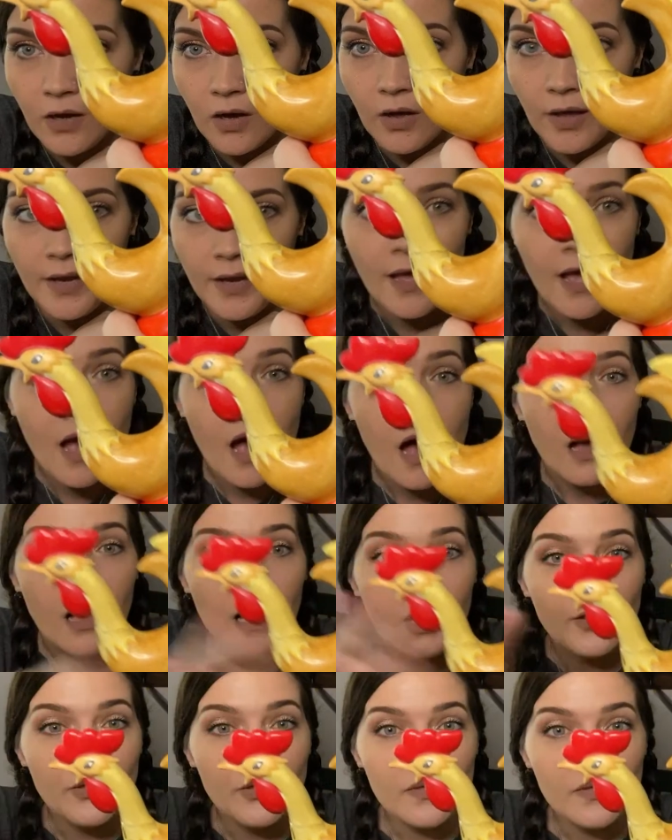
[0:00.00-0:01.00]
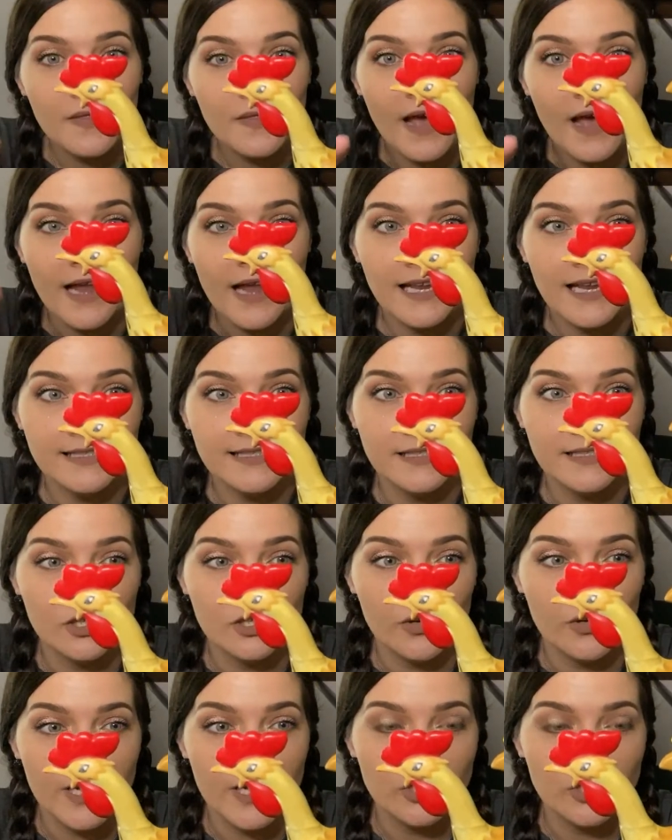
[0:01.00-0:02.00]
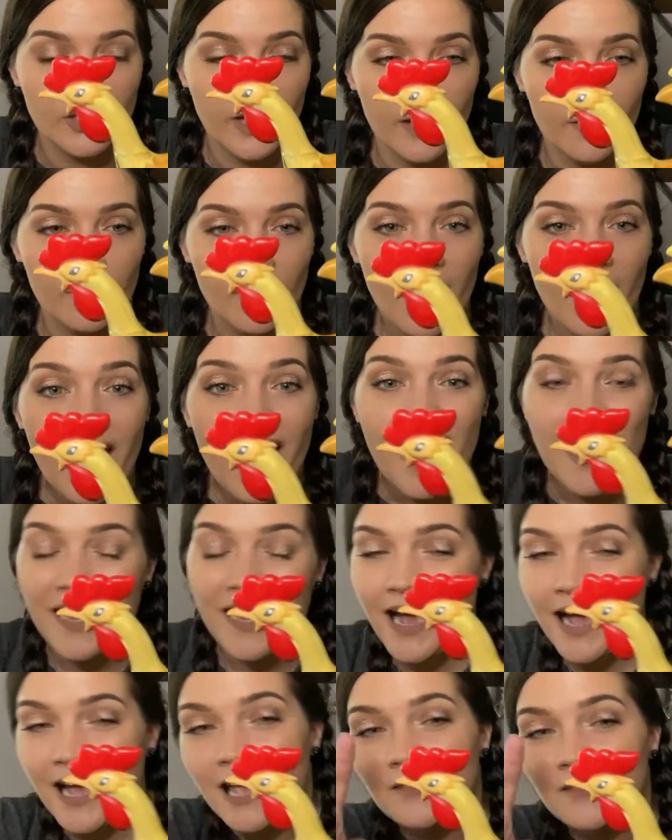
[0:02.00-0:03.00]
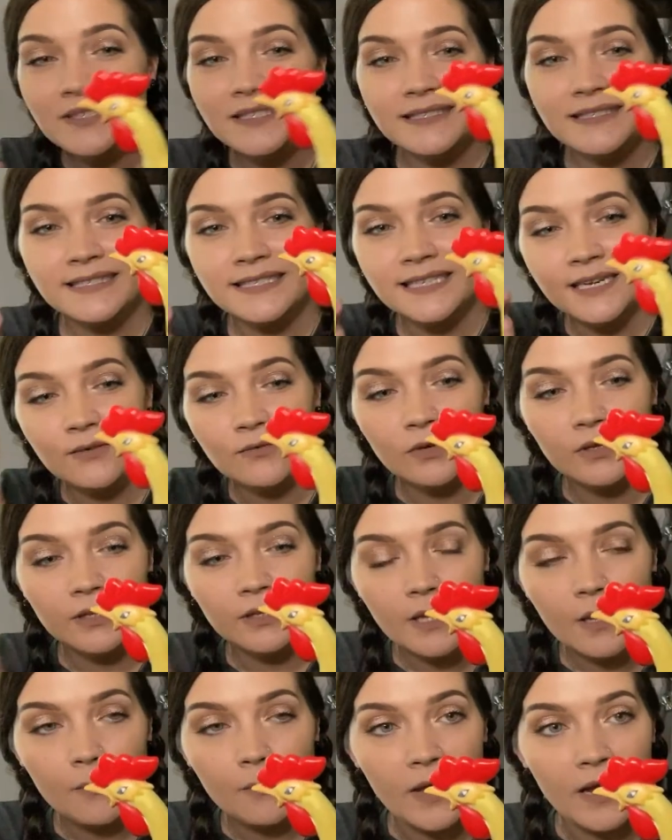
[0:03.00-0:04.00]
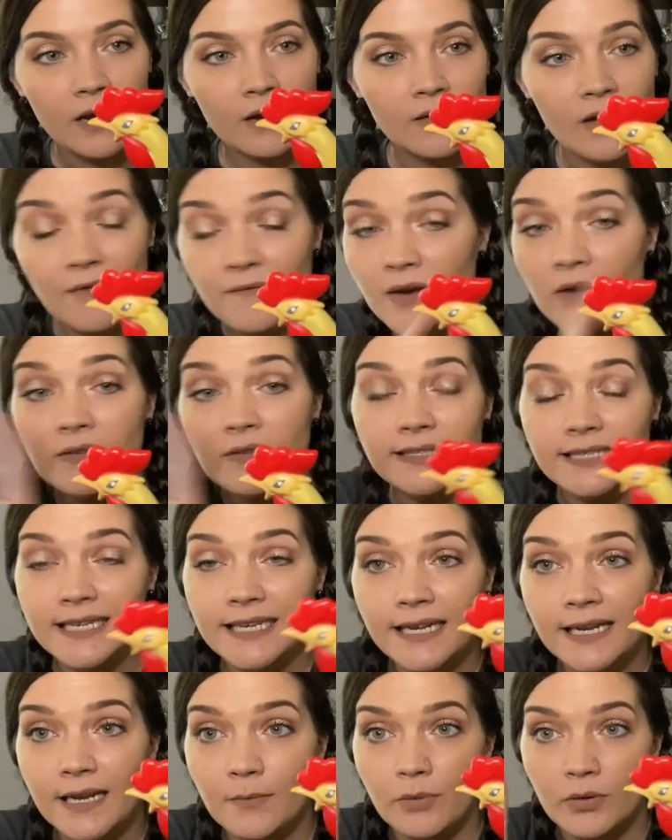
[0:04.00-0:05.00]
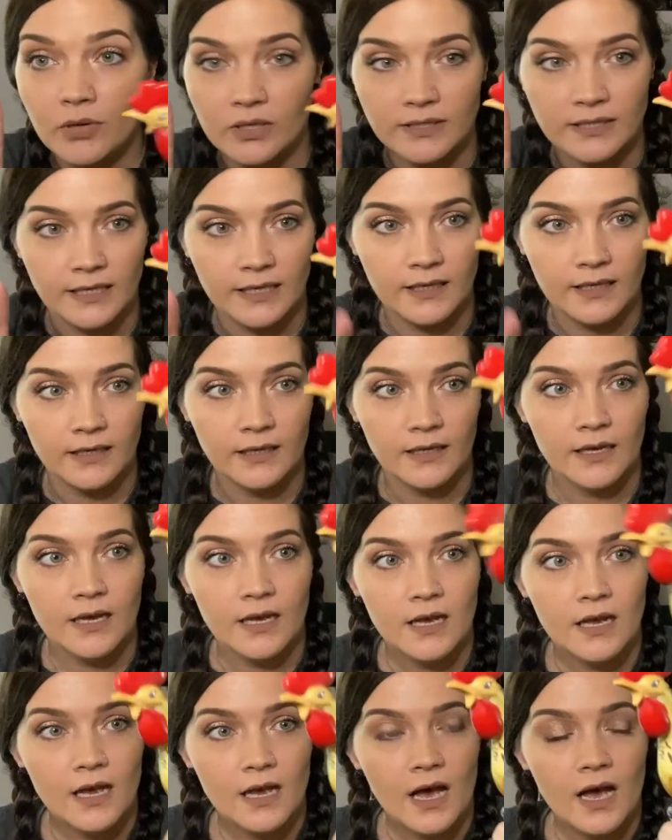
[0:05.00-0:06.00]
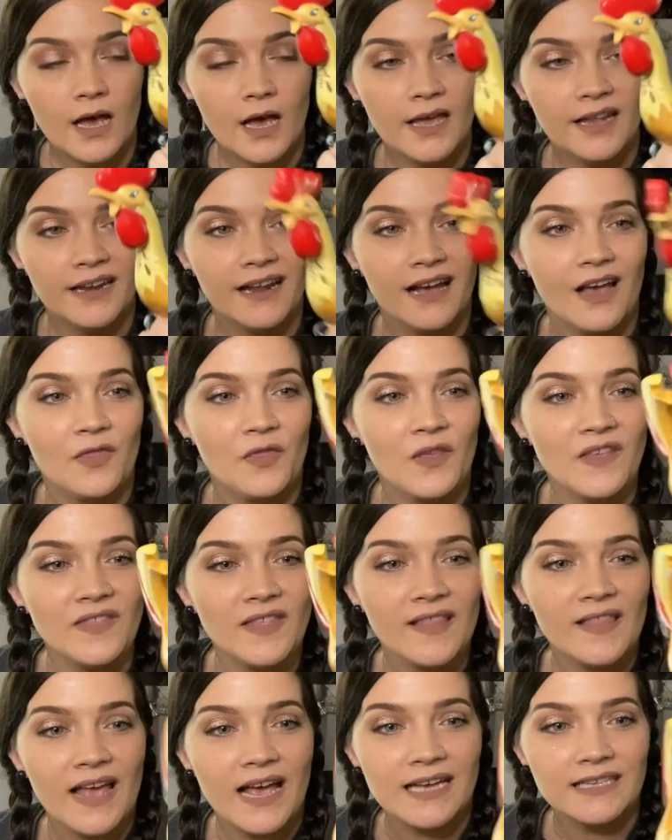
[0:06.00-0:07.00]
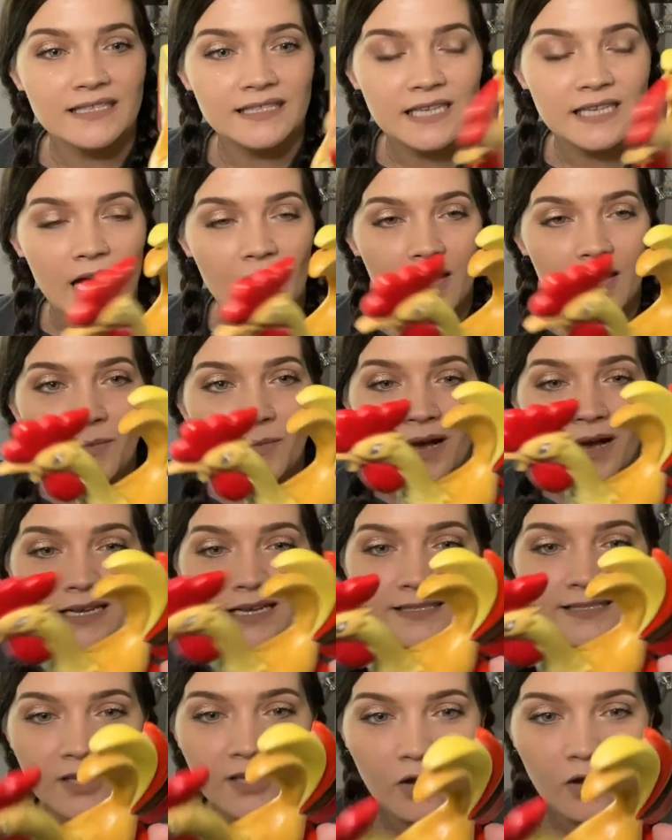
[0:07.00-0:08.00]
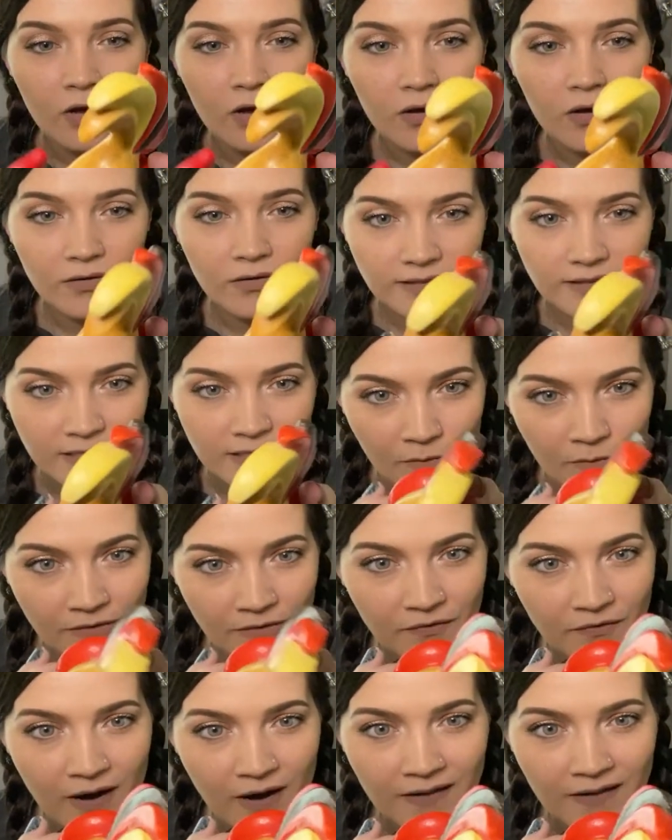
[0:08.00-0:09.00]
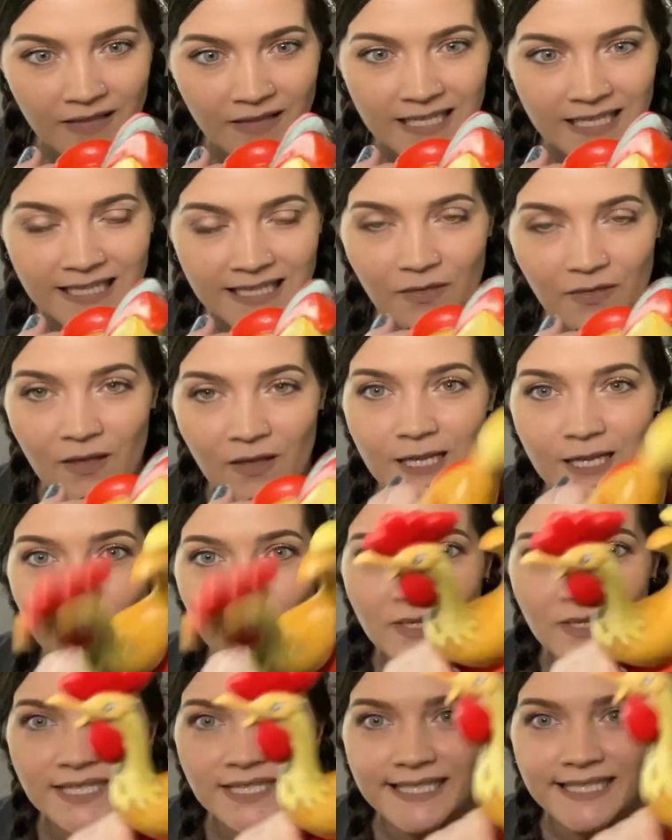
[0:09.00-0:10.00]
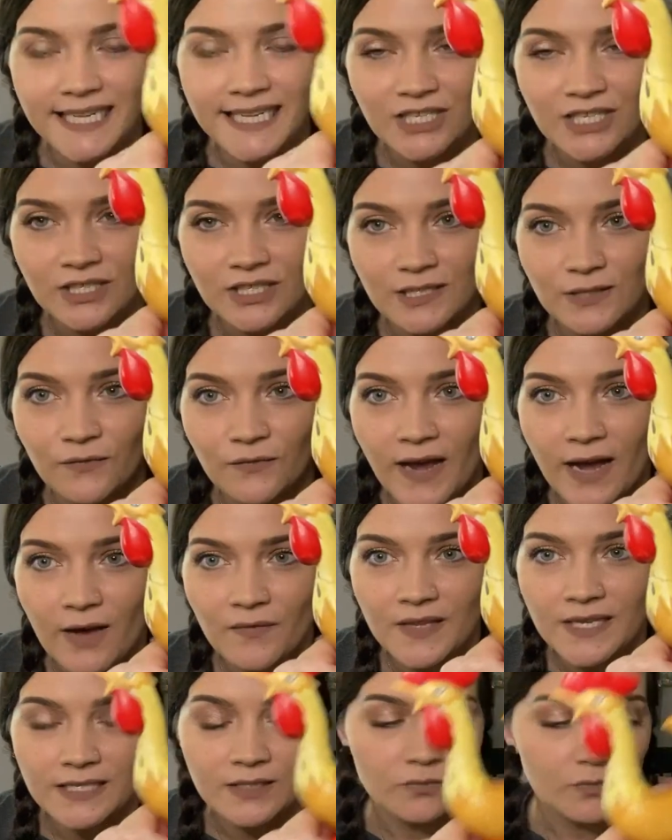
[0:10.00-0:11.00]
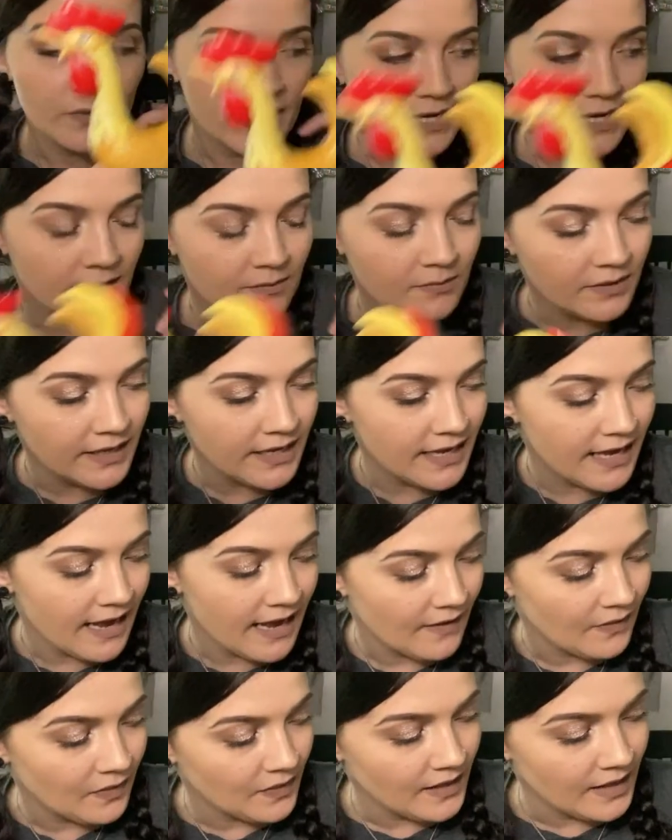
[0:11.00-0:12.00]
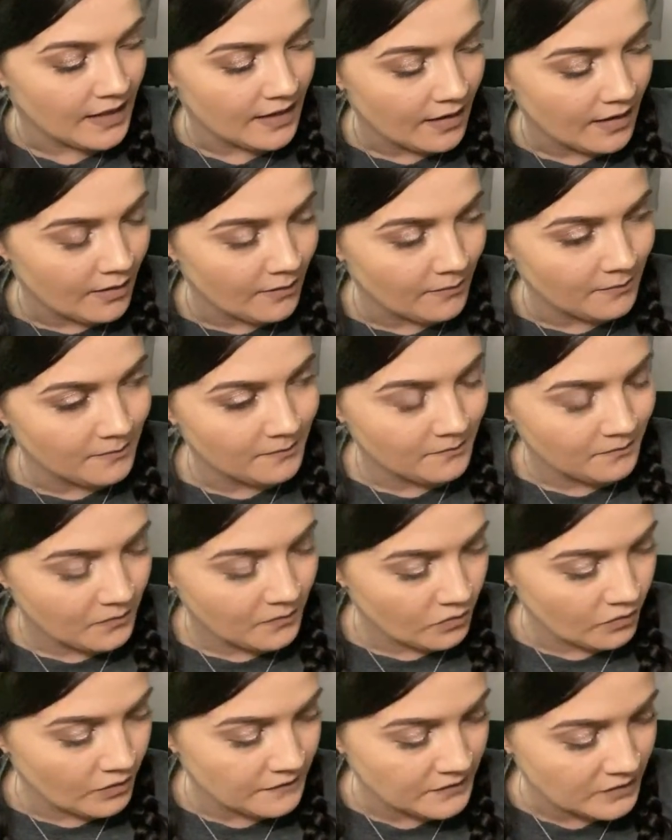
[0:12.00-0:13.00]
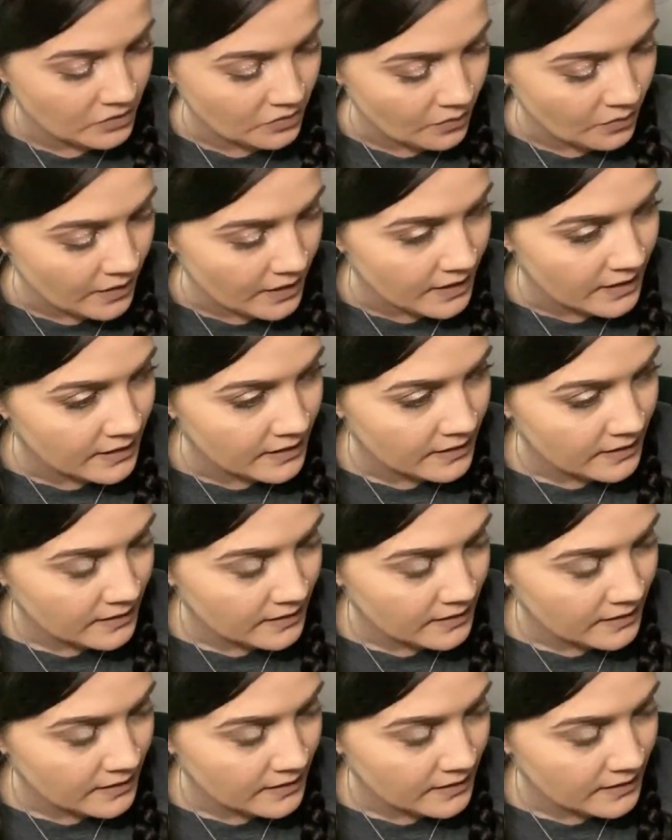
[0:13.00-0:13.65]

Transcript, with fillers: on. Other than that, he's in great shape. And I haven't seen really a pair, I've never seen it in person. And I think the last time I saw someone find these, I think is when Dee just found these randomly at the um, thrift store.